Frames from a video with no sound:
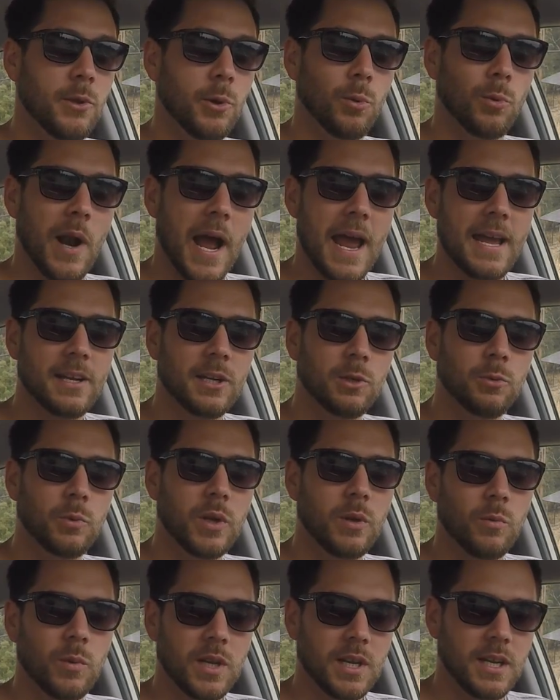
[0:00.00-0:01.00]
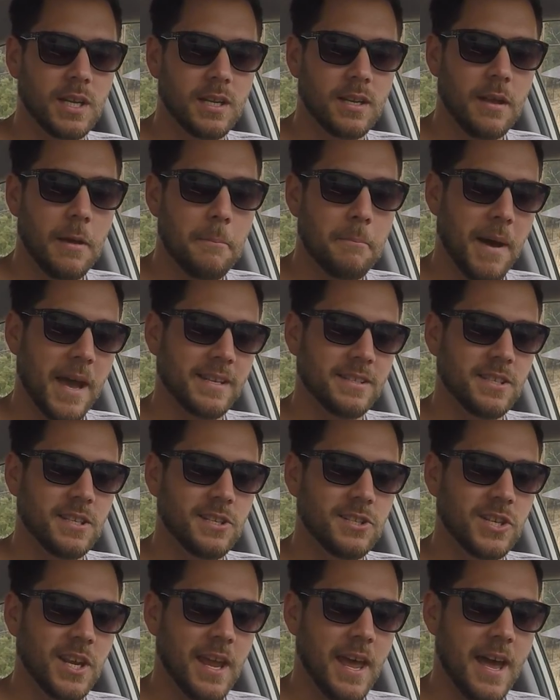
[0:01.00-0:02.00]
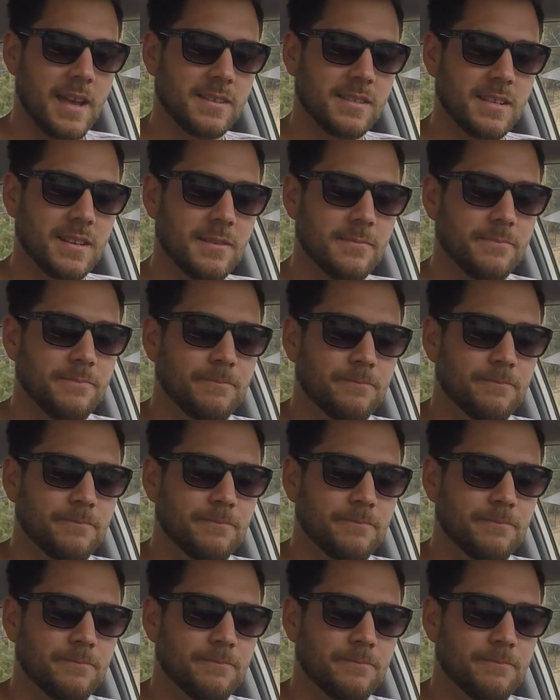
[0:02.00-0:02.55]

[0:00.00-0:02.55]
the Writer We Read by T.J. Aston.